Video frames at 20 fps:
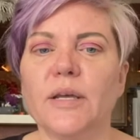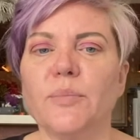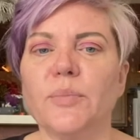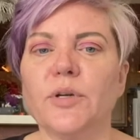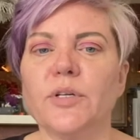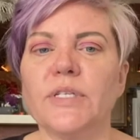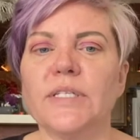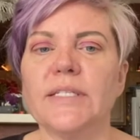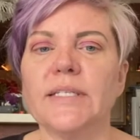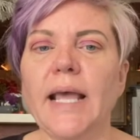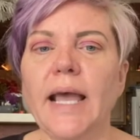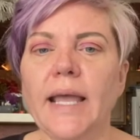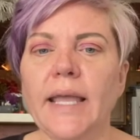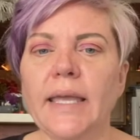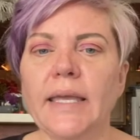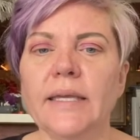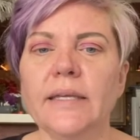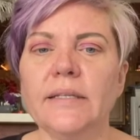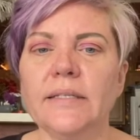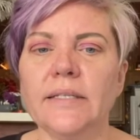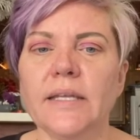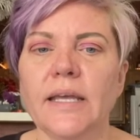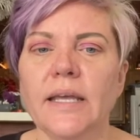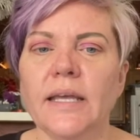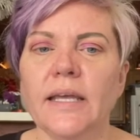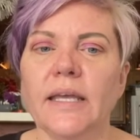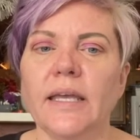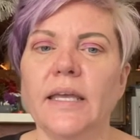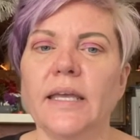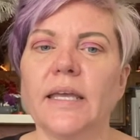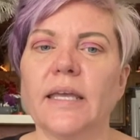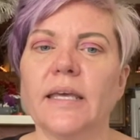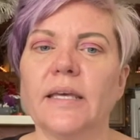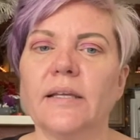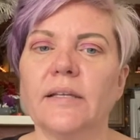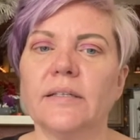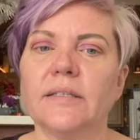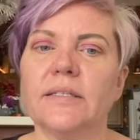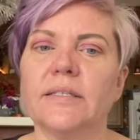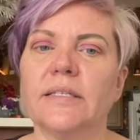2nd, he
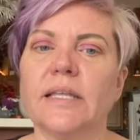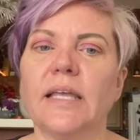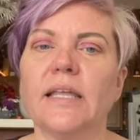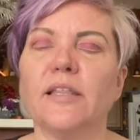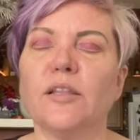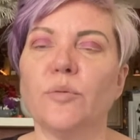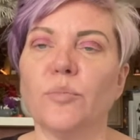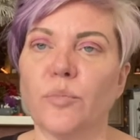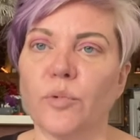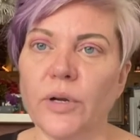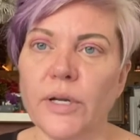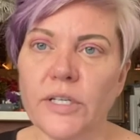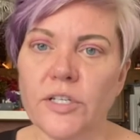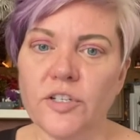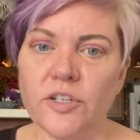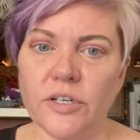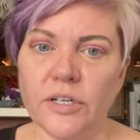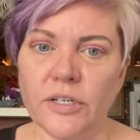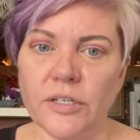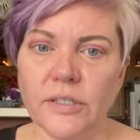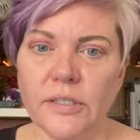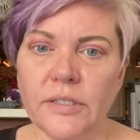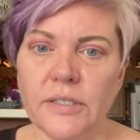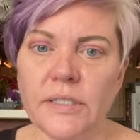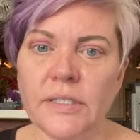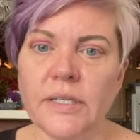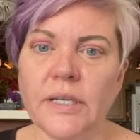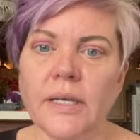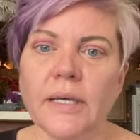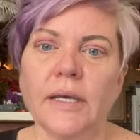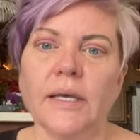killed Salim Richards.